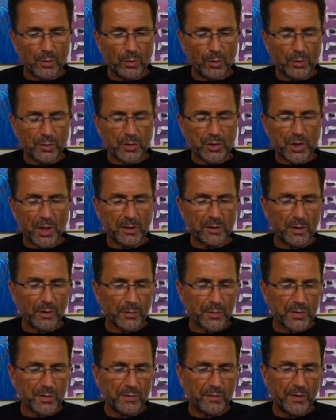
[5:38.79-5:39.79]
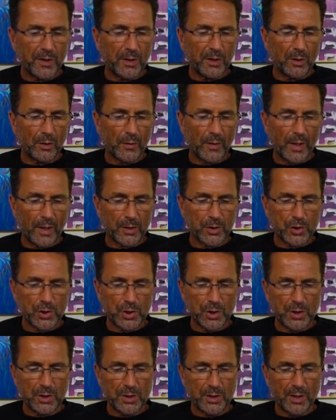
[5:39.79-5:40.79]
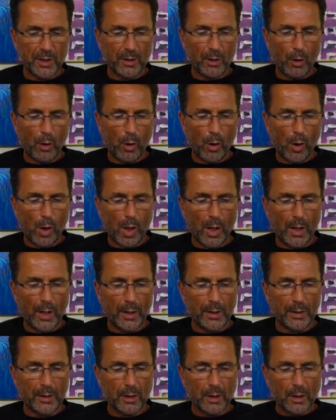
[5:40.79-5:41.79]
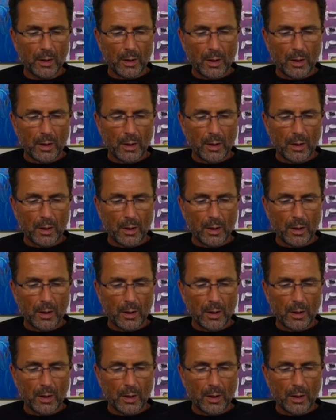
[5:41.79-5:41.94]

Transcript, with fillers: looked checked out this video that she did on